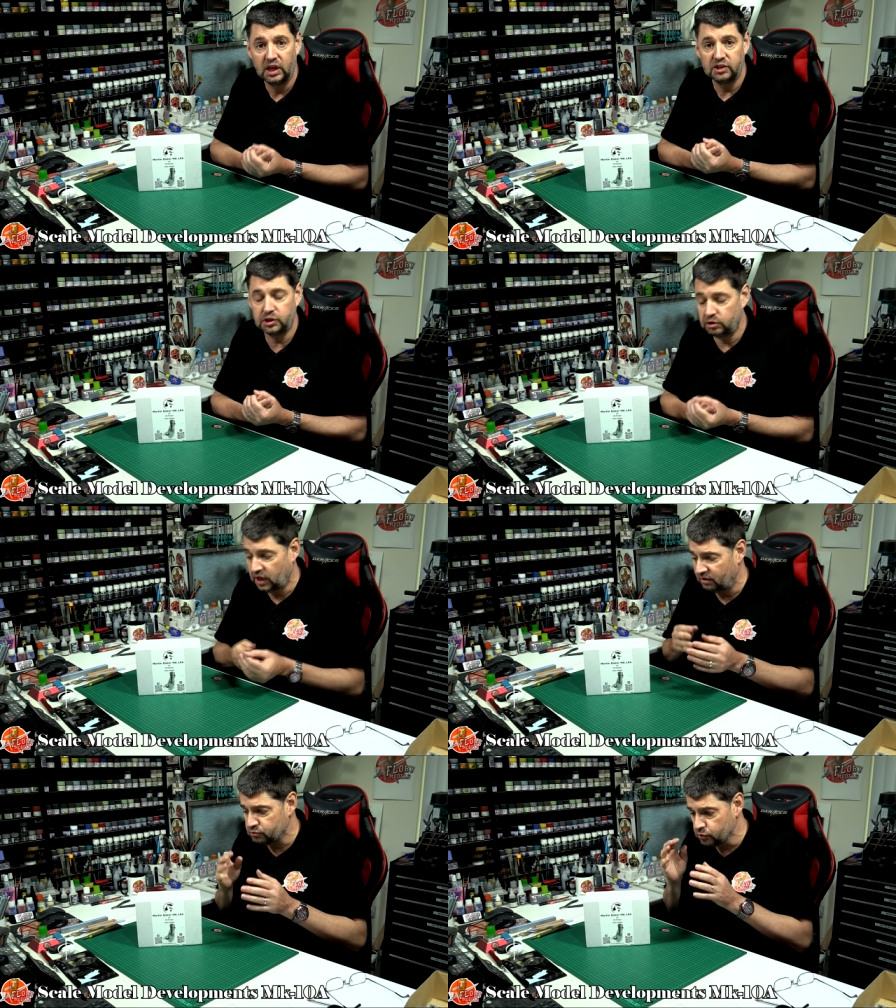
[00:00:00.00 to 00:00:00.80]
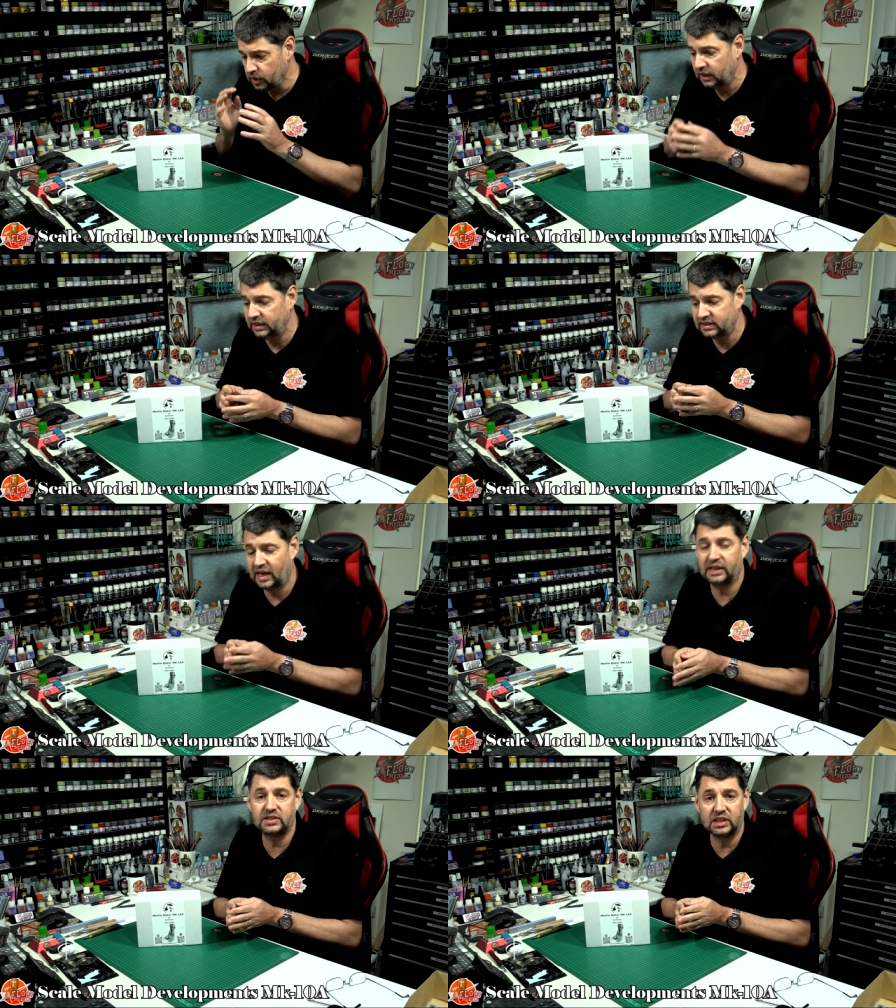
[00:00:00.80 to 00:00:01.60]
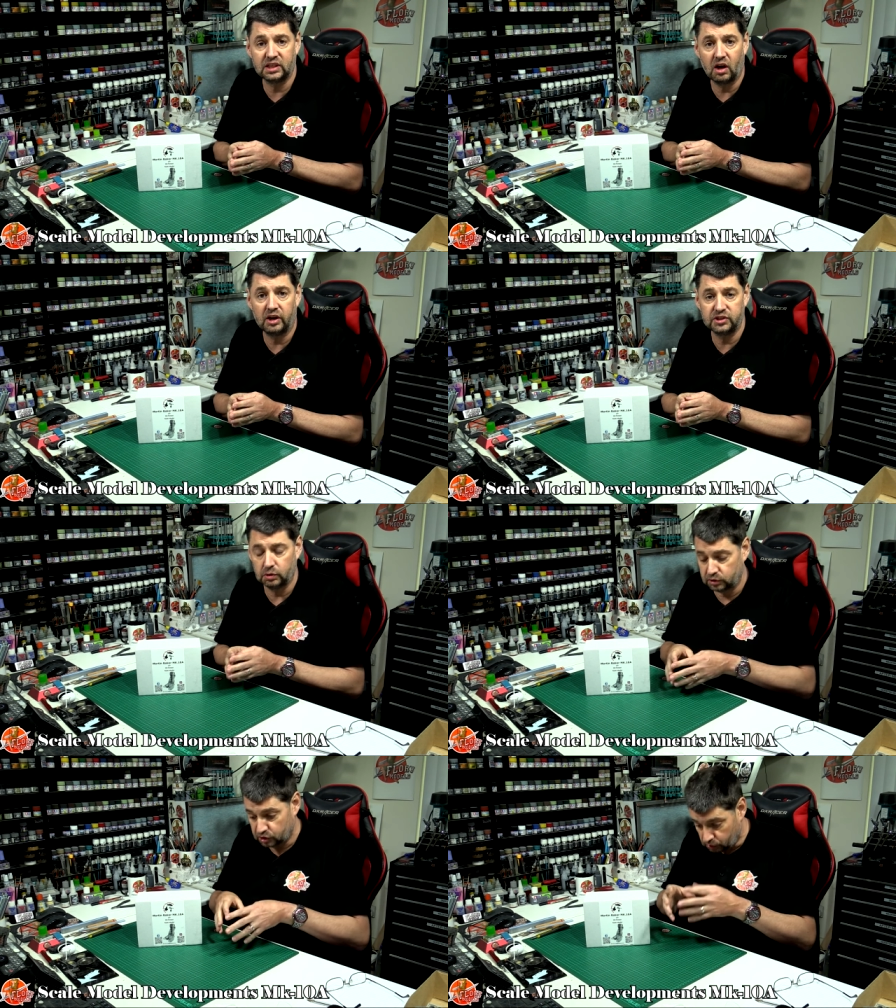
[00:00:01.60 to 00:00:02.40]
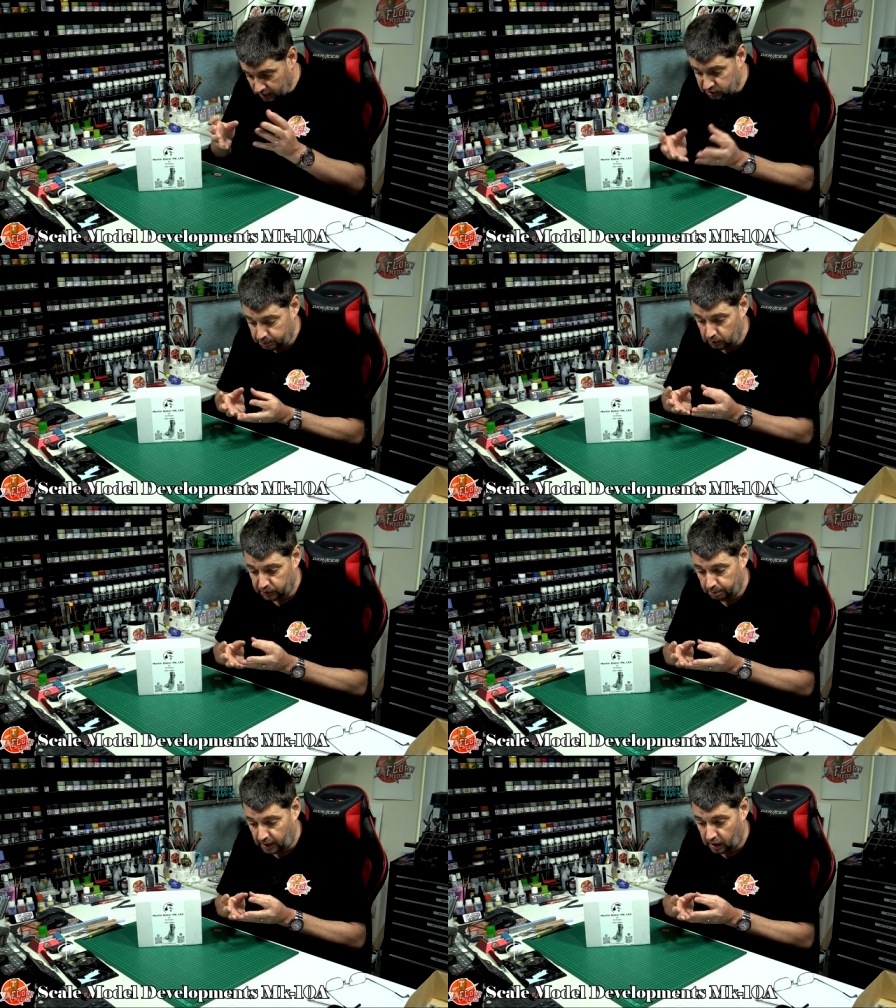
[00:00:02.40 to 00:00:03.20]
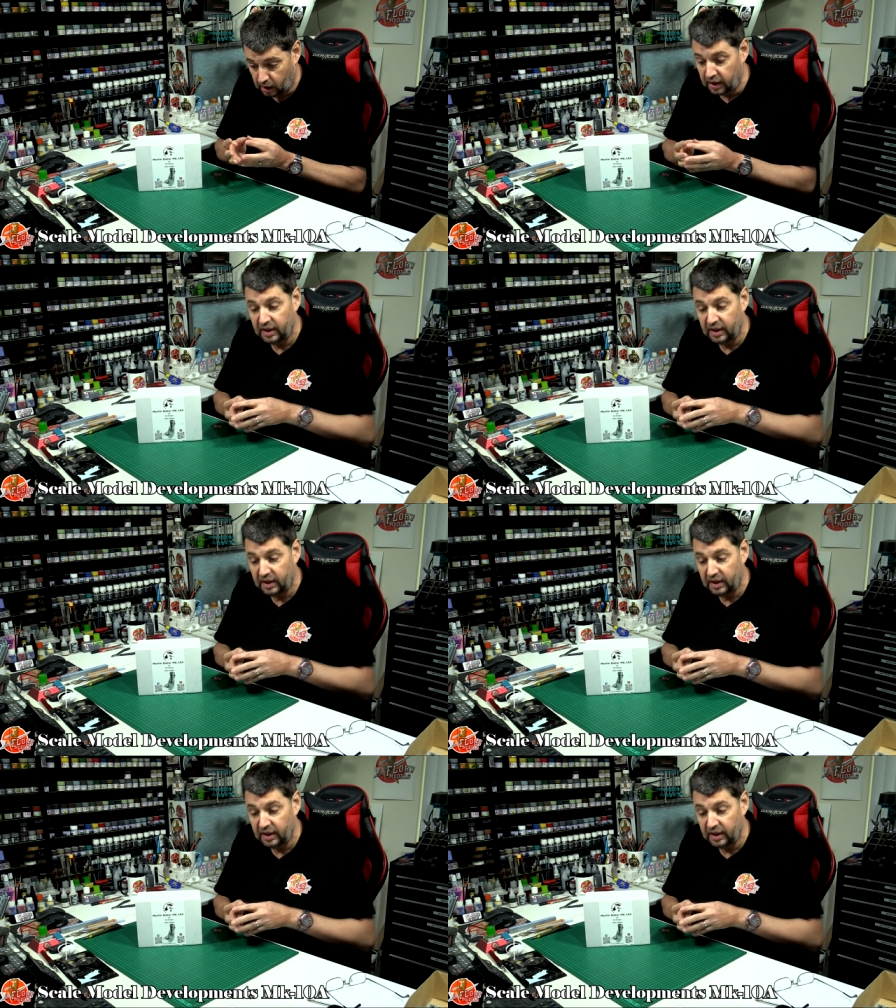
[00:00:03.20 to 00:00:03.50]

So you'd have really talented guys who would scratch build the part,